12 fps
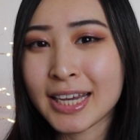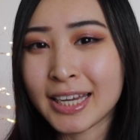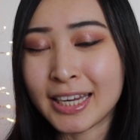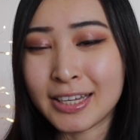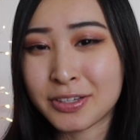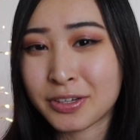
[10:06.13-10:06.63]

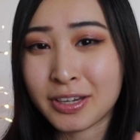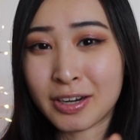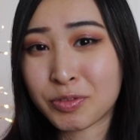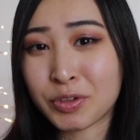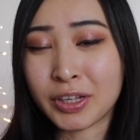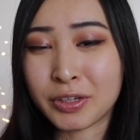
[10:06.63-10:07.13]
is kind
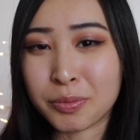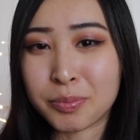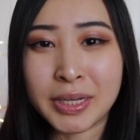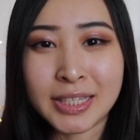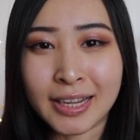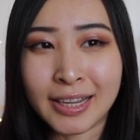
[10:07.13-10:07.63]
of your, like your
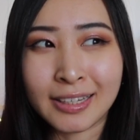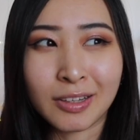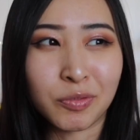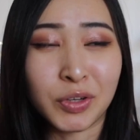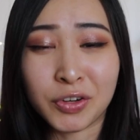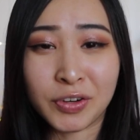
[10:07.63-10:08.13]
baseline
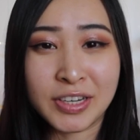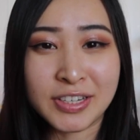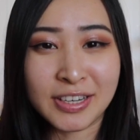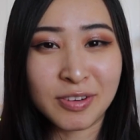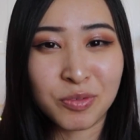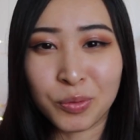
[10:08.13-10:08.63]

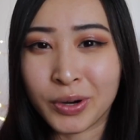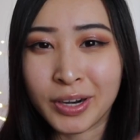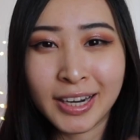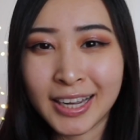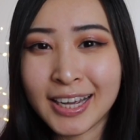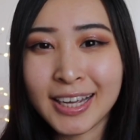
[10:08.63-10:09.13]
configuration for